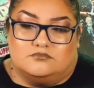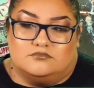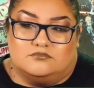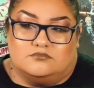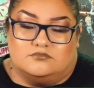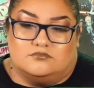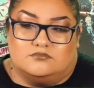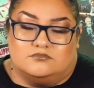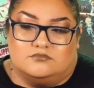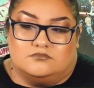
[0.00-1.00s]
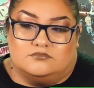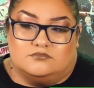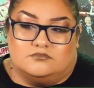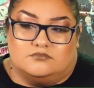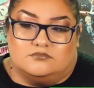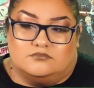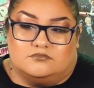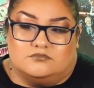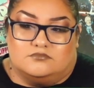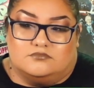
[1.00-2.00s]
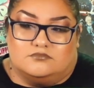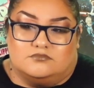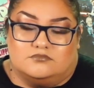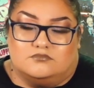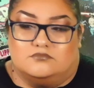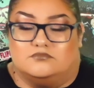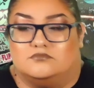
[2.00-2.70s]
(silent)